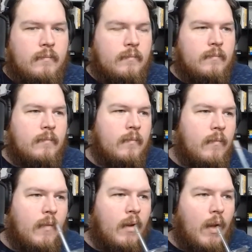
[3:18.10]

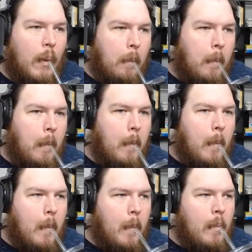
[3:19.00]

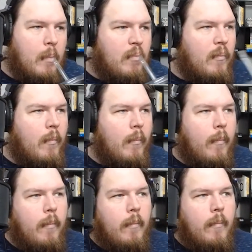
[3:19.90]

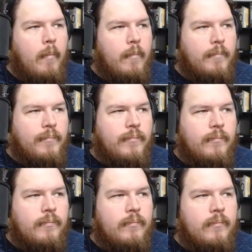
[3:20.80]

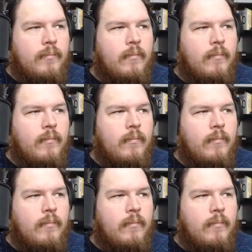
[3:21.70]
This person isn't speaking.